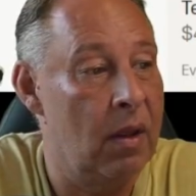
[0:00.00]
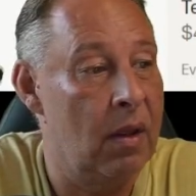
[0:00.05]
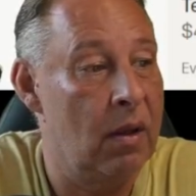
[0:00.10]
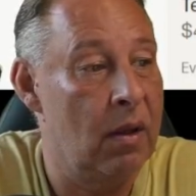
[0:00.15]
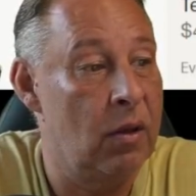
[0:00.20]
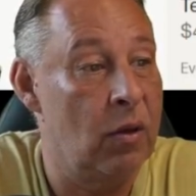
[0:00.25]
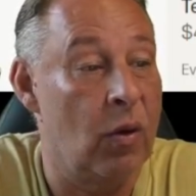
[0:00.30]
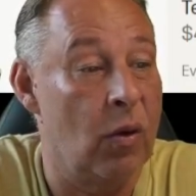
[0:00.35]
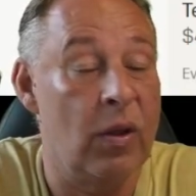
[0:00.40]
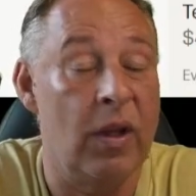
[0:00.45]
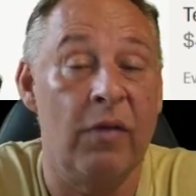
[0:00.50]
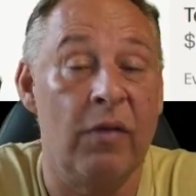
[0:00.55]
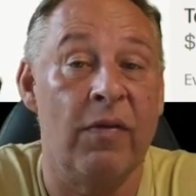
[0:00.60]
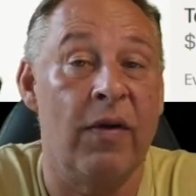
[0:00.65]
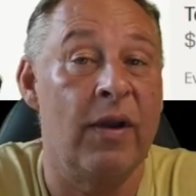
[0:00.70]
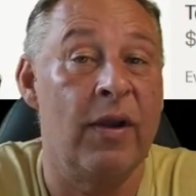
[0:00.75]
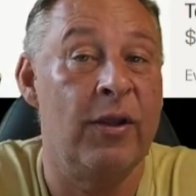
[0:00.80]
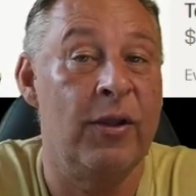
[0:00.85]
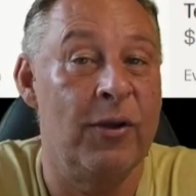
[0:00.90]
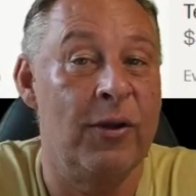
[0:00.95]
not if I
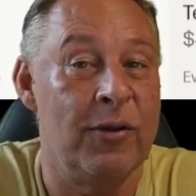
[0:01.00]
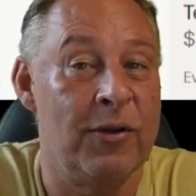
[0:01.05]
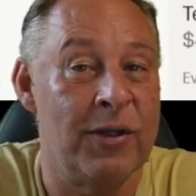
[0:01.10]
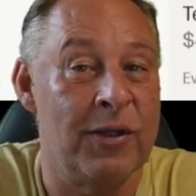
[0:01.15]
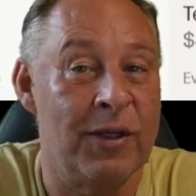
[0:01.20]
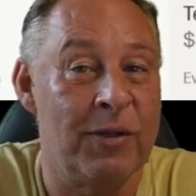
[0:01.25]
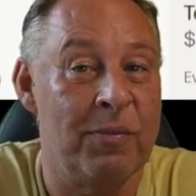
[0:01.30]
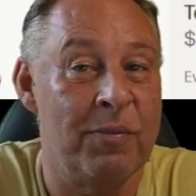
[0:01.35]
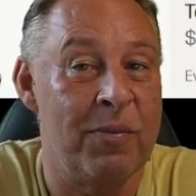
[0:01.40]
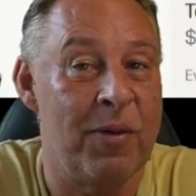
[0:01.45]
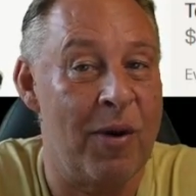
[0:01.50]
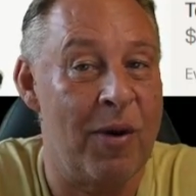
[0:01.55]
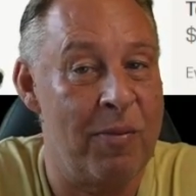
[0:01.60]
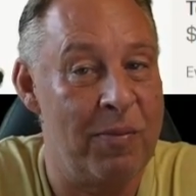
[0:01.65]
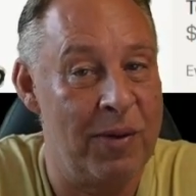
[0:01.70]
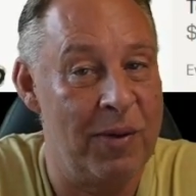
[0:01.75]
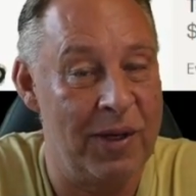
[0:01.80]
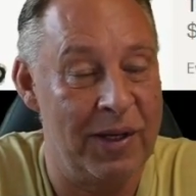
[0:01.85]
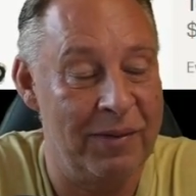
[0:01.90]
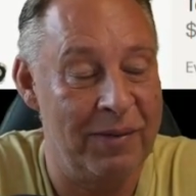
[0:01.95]
use it
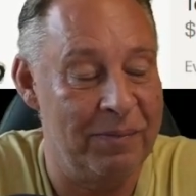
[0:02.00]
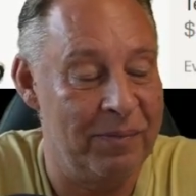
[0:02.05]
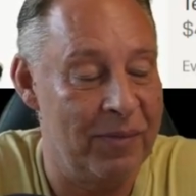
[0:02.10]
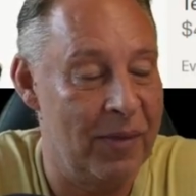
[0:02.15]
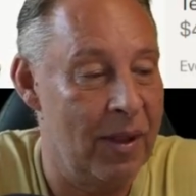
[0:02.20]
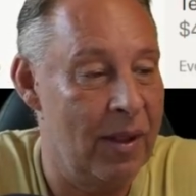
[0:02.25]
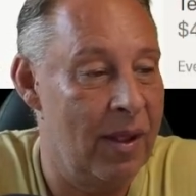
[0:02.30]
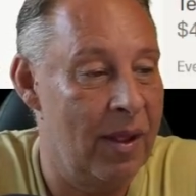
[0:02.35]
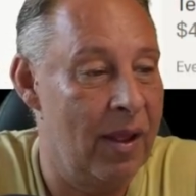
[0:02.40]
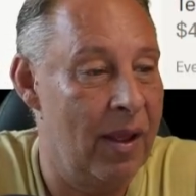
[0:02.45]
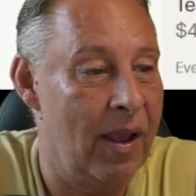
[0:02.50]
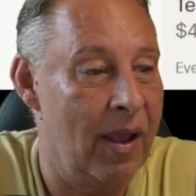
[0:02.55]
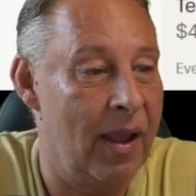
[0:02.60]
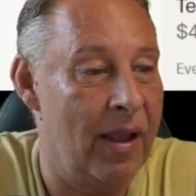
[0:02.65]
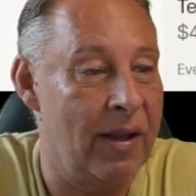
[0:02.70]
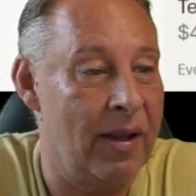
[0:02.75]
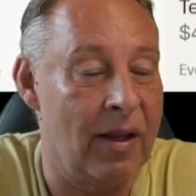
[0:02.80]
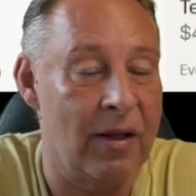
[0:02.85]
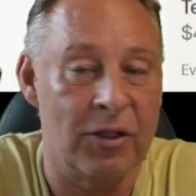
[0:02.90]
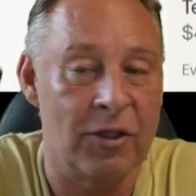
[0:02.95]
properly.
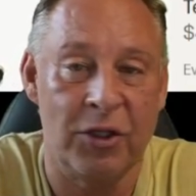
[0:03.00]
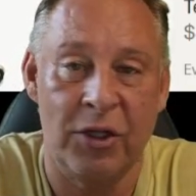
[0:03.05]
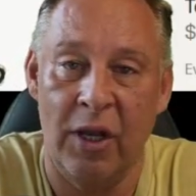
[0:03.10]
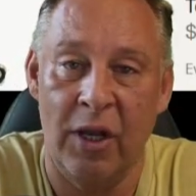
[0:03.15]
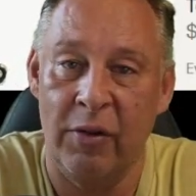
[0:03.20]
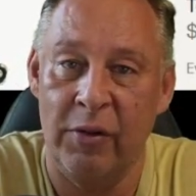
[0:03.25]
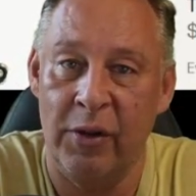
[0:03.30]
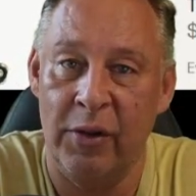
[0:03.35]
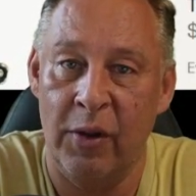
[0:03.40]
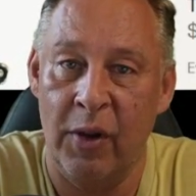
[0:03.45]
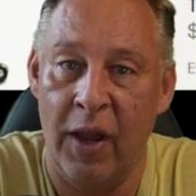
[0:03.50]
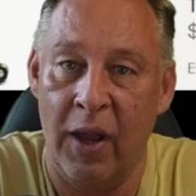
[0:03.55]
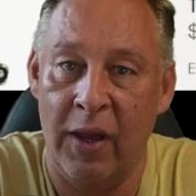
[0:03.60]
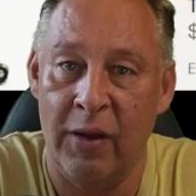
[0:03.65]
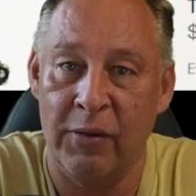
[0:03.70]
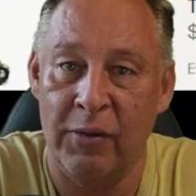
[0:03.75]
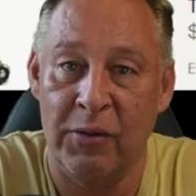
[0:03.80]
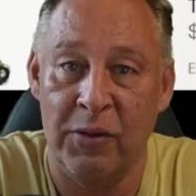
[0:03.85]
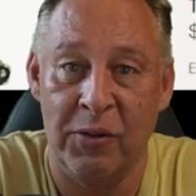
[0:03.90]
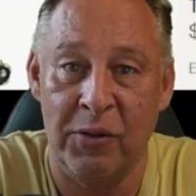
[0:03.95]
And I'll show you how
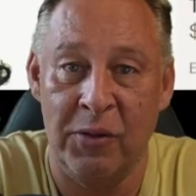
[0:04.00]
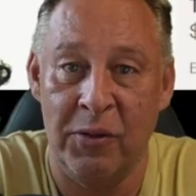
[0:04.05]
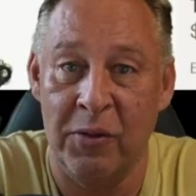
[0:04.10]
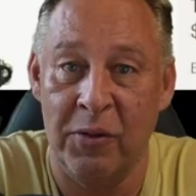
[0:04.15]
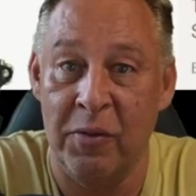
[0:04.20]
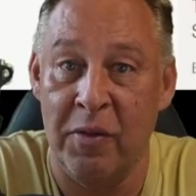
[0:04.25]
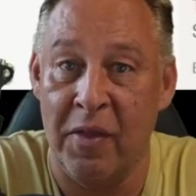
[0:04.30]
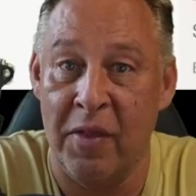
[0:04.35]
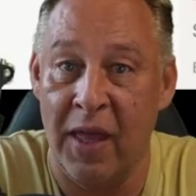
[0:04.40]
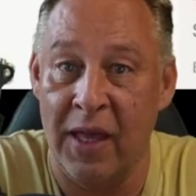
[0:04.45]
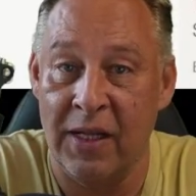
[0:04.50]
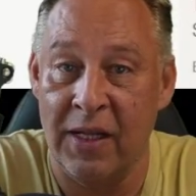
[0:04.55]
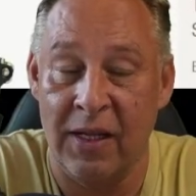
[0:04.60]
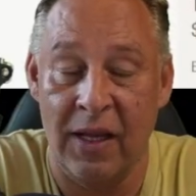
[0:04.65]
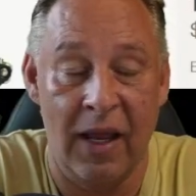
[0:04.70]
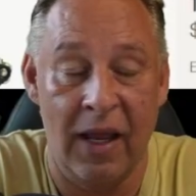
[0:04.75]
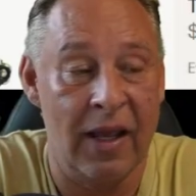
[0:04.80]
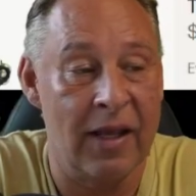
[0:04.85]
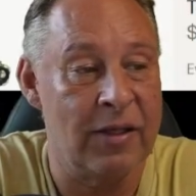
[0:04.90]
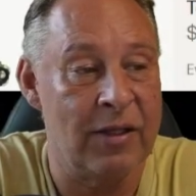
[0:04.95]
to do that
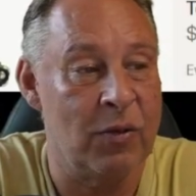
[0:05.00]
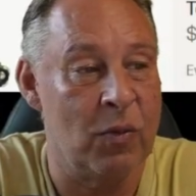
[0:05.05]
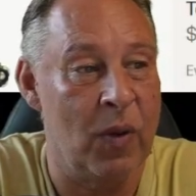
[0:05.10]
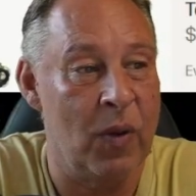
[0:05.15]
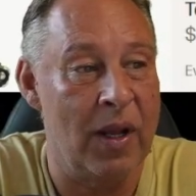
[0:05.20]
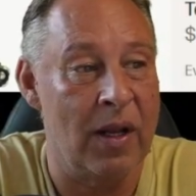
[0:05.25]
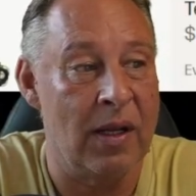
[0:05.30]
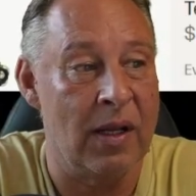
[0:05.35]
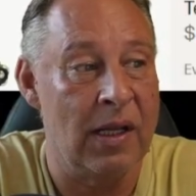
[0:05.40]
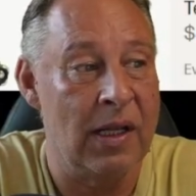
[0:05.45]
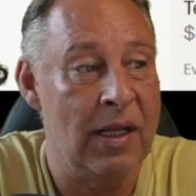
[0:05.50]
as well.